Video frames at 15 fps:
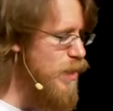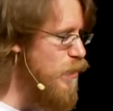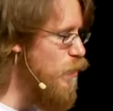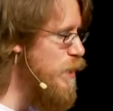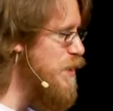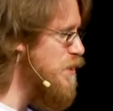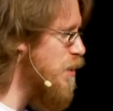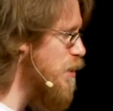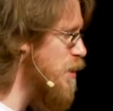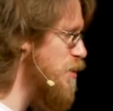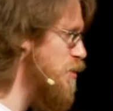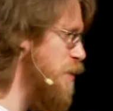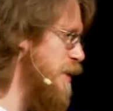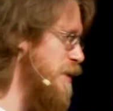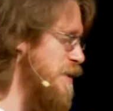we started
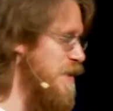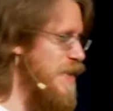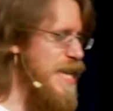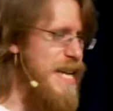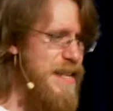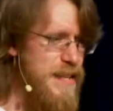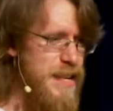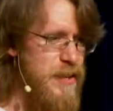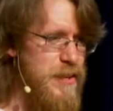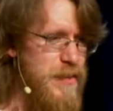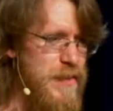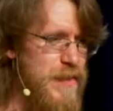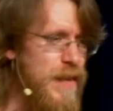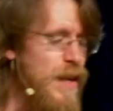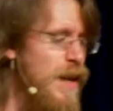doing these Geek
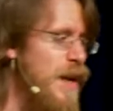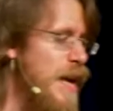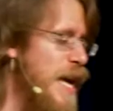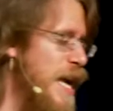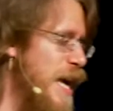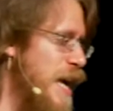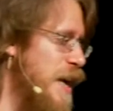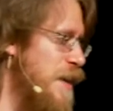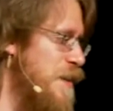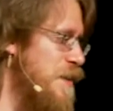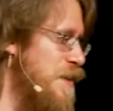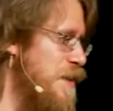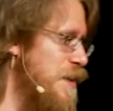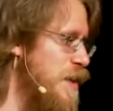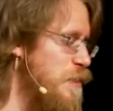Dinners,
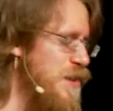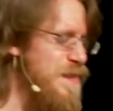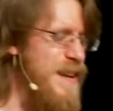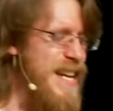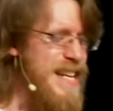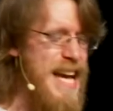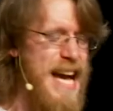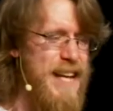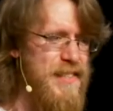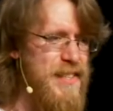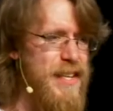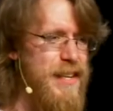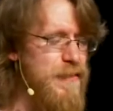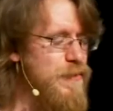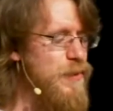and it was
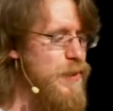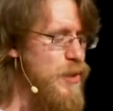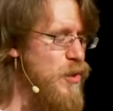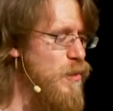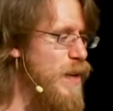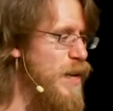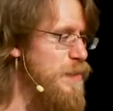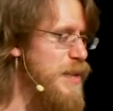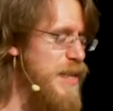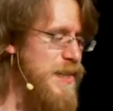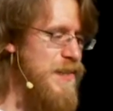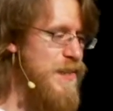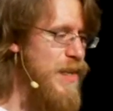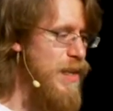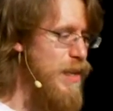fantastic for a little while
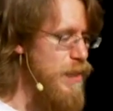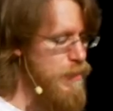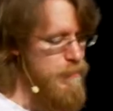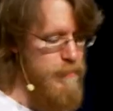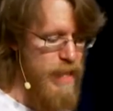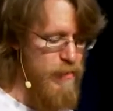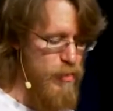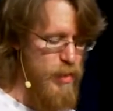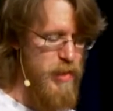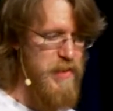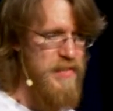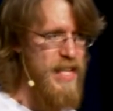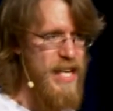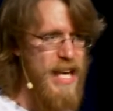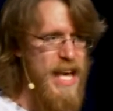because everybody
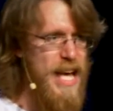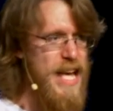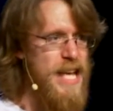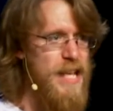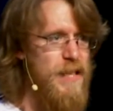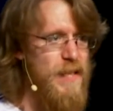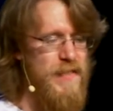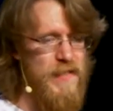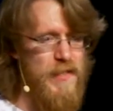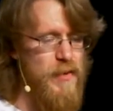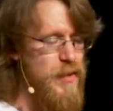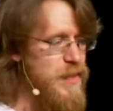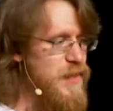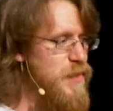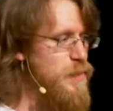was like, hey, let's go
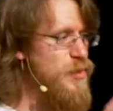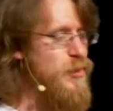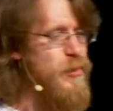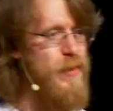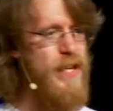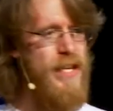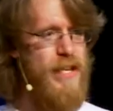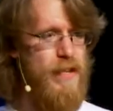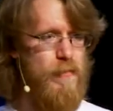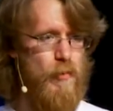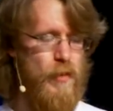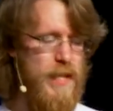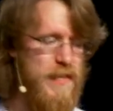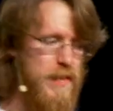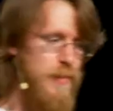to this brewery and
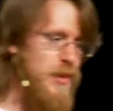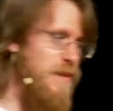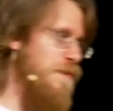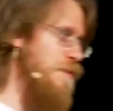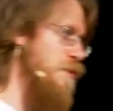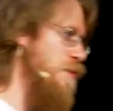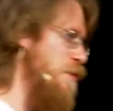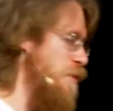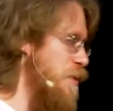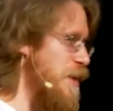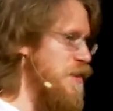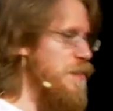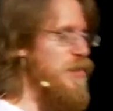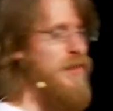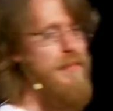we'll eat some good food and drink
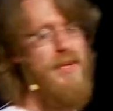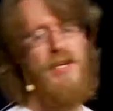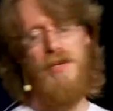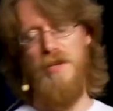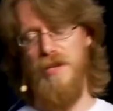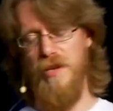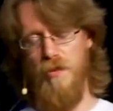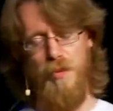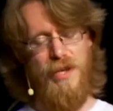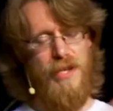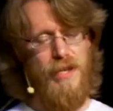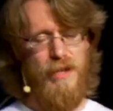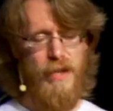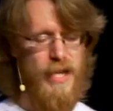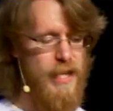some good beer and it'll
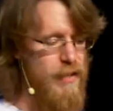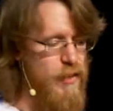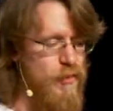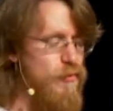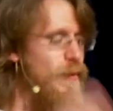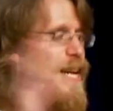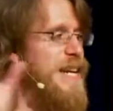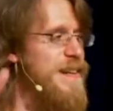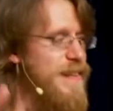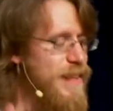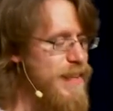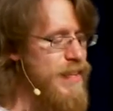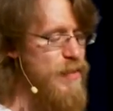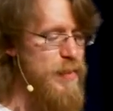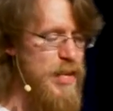be great.
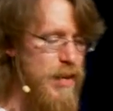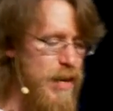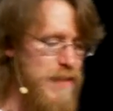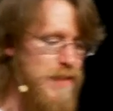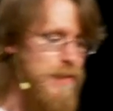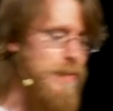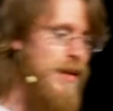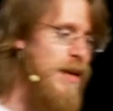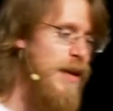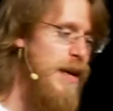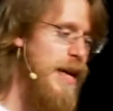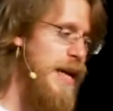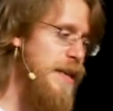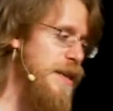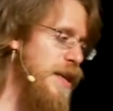It'll be awesome.
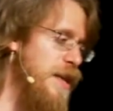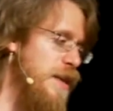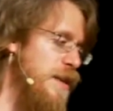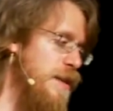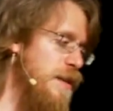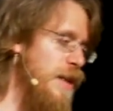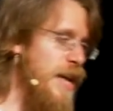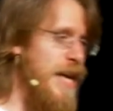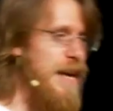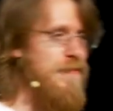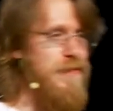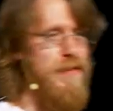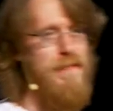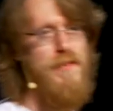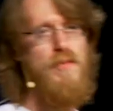And then
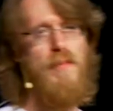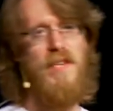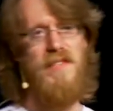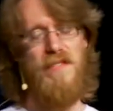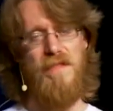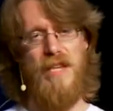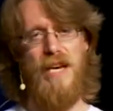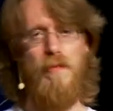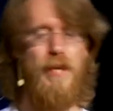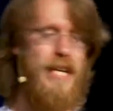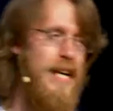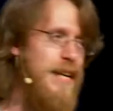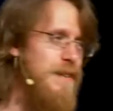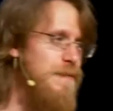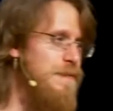after a few months of that, we
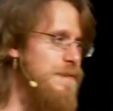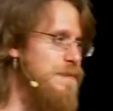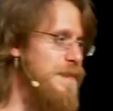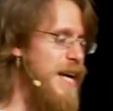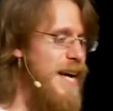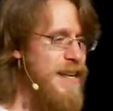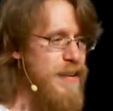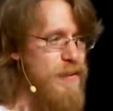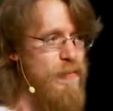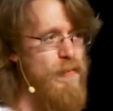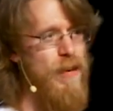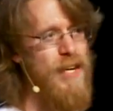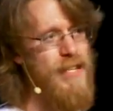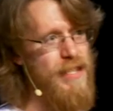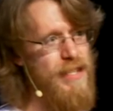kind of got in a
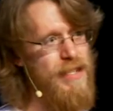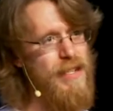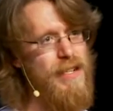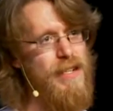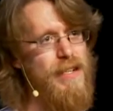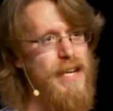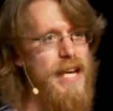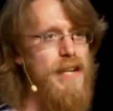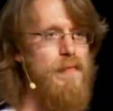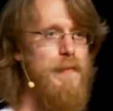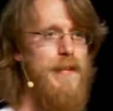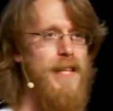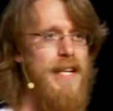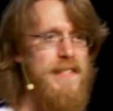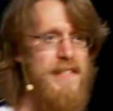rut and
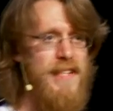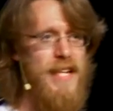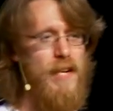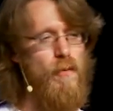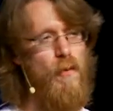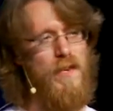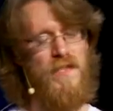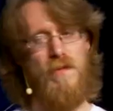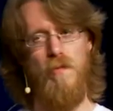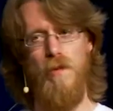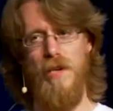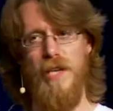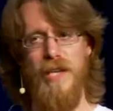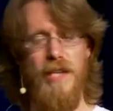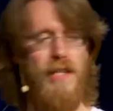realized that it wasn't
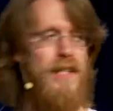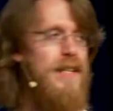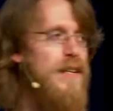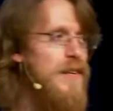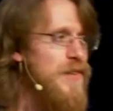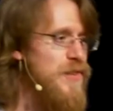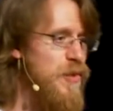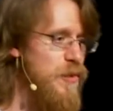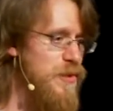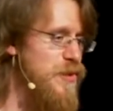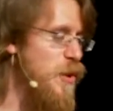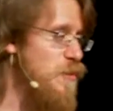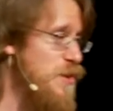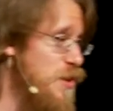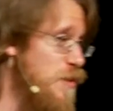working. So
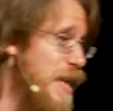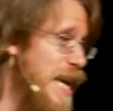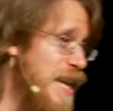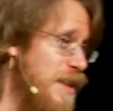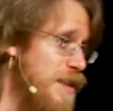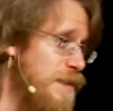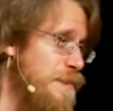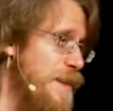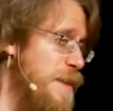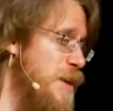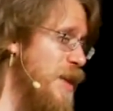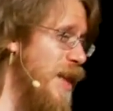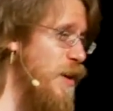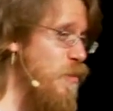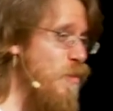don't do that. Maybe
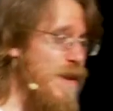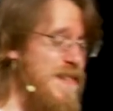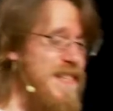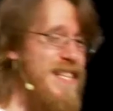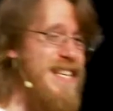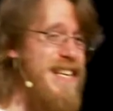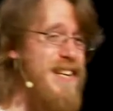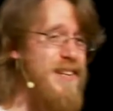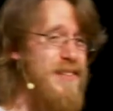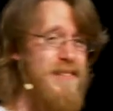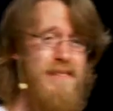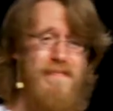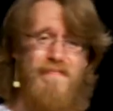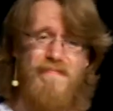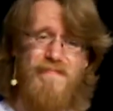once a
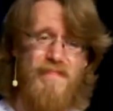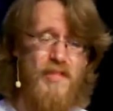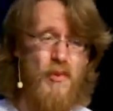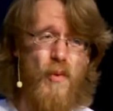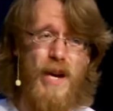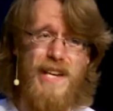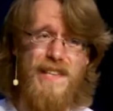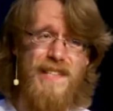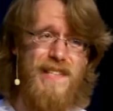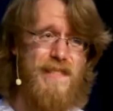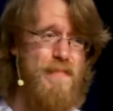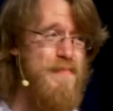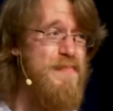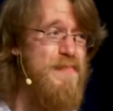year, twice